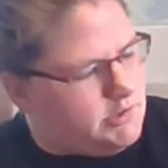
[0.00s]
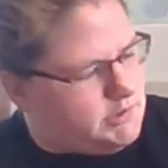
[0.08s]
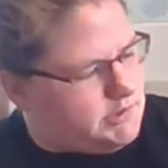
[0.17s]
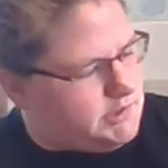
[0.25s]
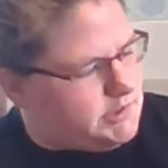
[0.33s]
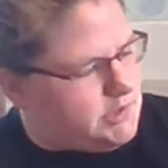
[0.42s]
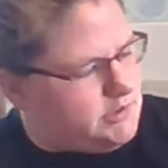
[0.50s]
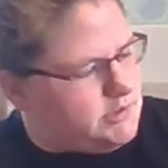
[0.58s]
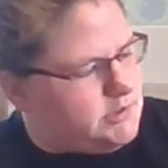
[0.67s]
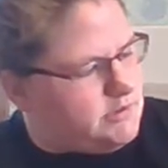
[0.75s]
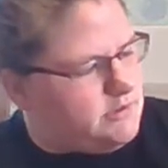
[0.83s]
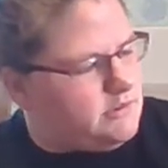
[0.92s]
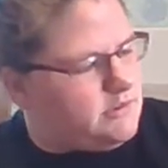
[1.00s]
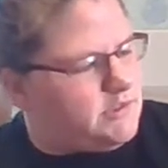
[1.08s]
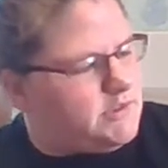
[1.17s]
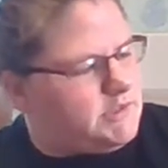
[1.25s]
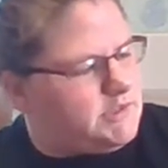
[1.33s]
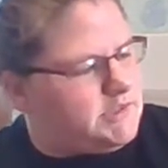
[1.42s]
sent to earth
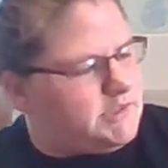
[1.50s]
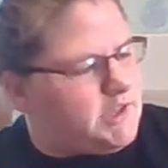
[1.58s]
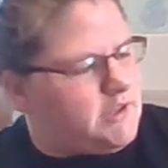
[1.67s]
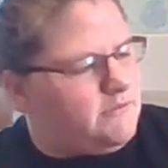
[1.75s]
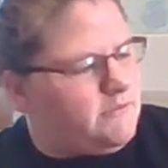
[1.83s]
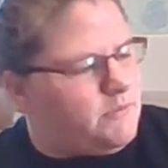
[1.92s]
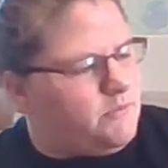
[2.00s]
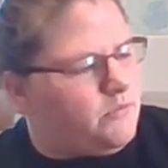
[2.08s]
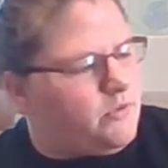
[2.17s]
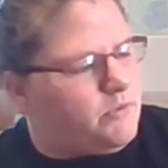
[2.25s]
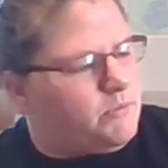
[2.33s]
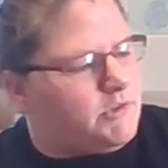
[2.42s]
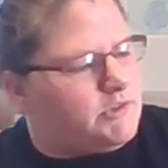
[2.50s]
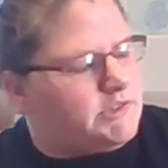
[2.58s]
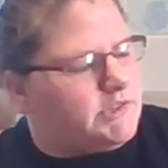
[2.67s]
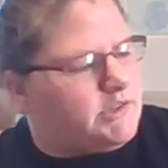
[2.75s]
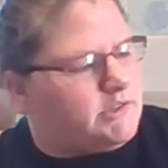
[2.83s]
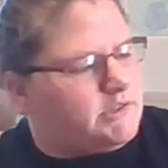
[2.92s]
to save them from their
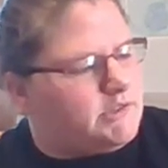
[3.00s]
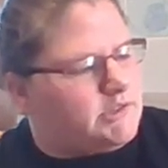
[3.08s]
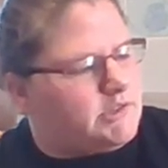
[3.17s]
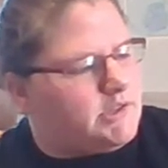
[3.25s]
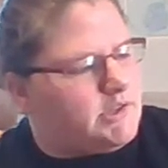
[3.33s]
sins.